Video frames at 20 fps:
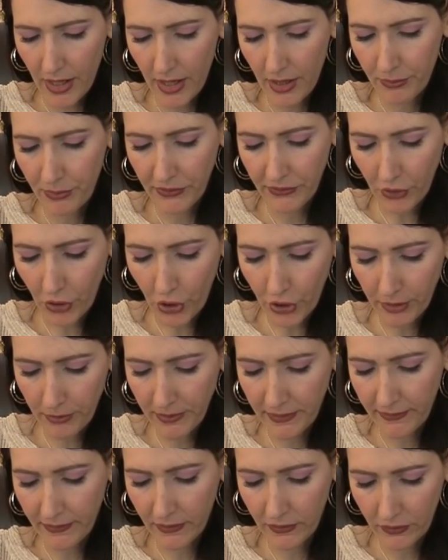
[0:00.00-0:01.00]
these
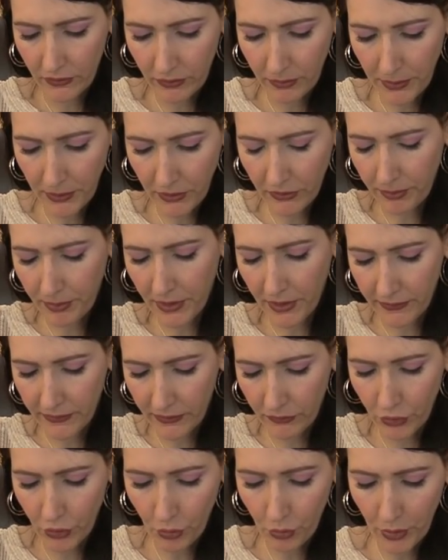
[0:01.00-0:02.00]
arguments and disputes because
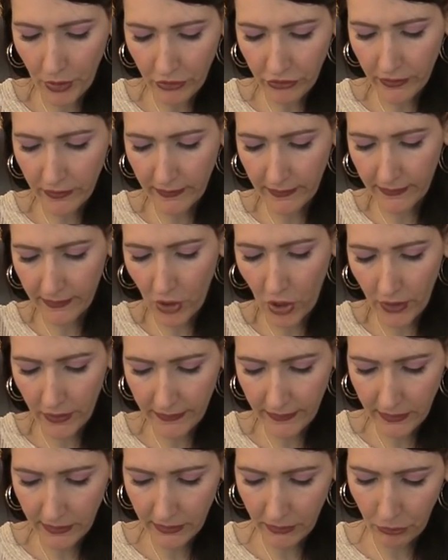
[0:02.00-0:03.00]
of your wishes is
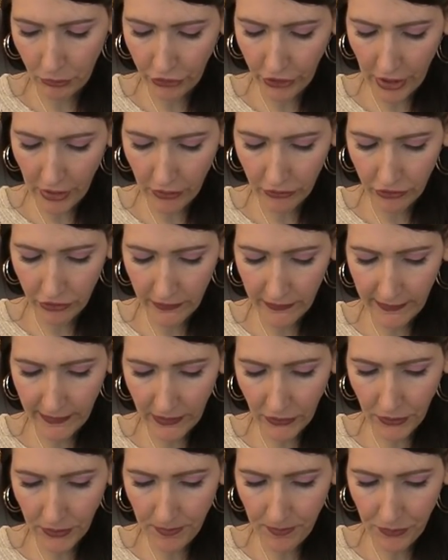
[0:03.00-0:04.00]
causing some challenges
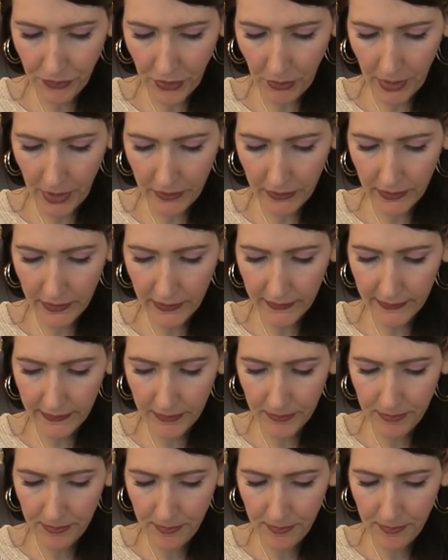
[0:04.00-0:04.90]
here around this.